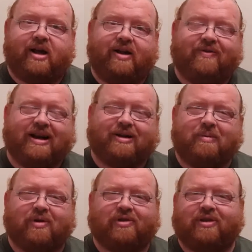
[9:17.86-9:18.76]
In fact,
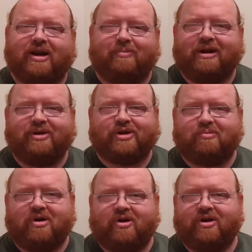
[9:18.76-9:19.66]
most like Miniature
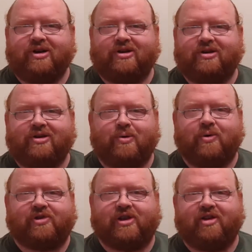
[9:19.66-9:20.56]
Market,
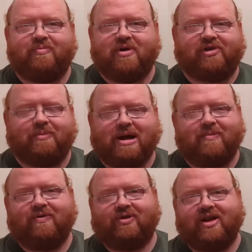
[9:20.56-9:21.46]
Cool Stuff, most of them have
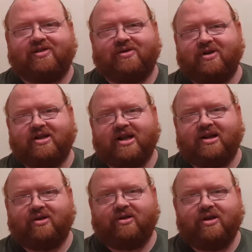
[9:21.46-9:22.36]
them for less than
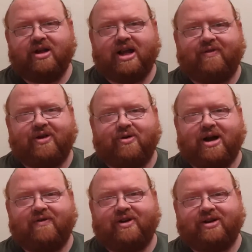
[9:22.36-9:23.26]
retail. If you don't
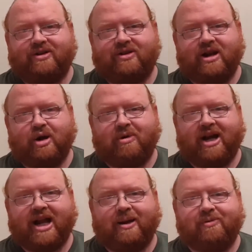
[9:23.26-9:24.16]
have a nearby
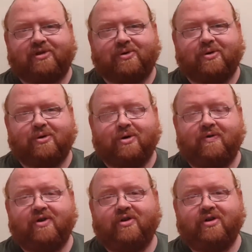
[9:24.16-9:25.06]
game store, or
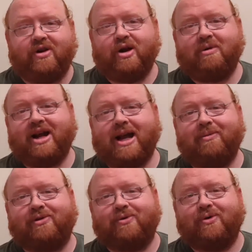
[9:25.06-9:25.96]
if your nearby game
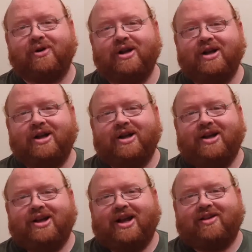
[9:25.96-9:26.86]
store
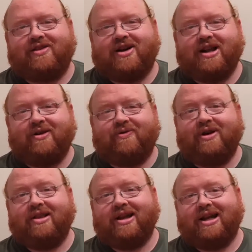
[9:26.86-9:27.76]
is not a
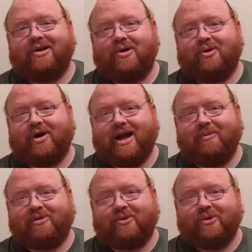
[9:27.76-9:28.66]
friendly local
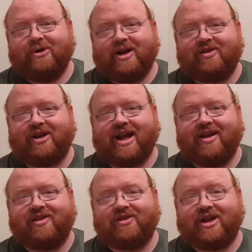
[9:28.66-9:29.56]
game store, as the
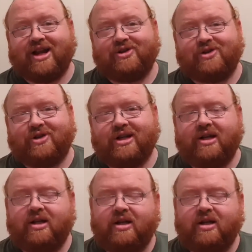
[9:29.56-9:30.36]
case is occasionally,